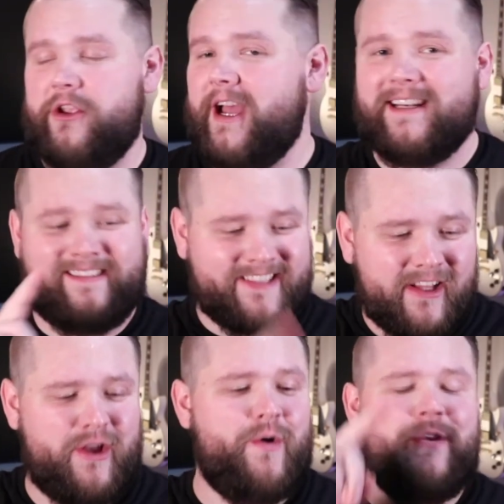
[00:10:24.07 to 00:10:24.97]
You got
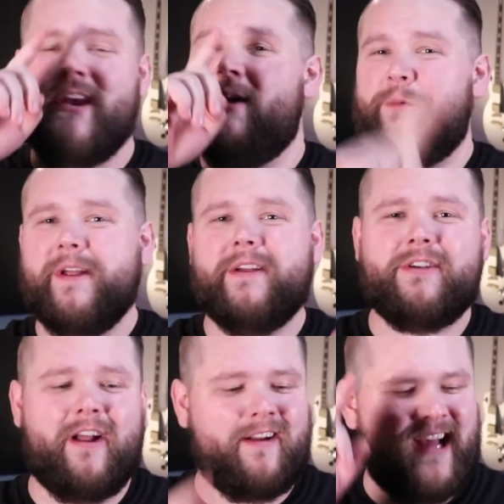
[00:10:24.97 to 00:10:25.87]
Zillow, you got
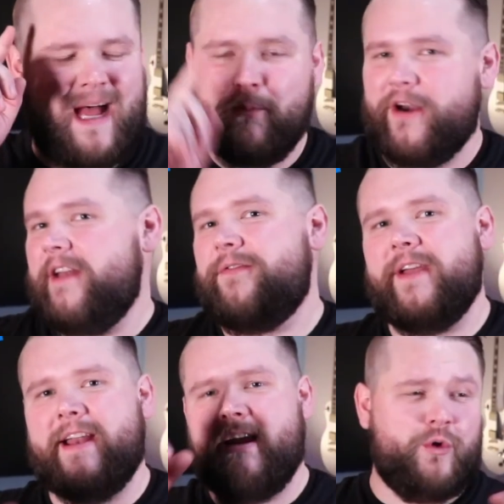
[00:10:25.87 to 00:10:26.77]
Realtor.com,
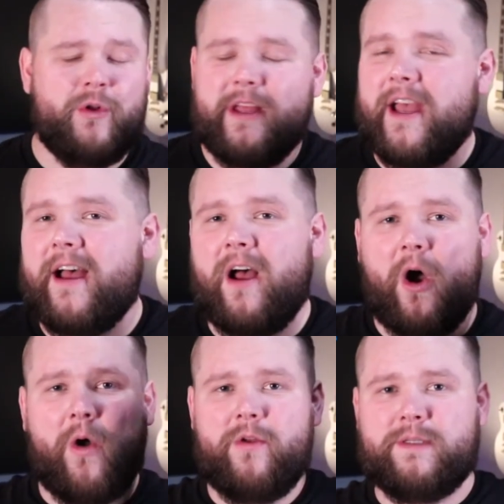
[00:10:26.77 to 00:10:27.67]
Redfin, Trulia,
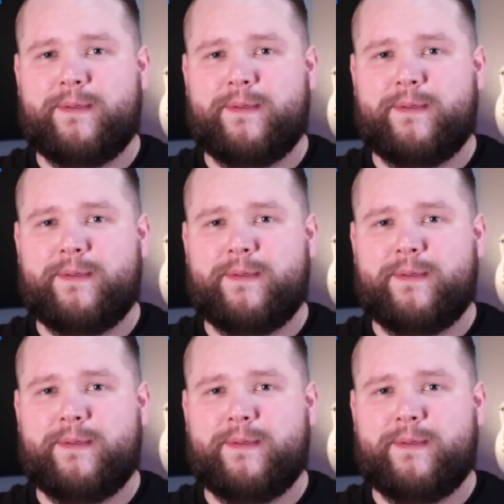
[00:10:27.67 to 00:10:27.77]
all those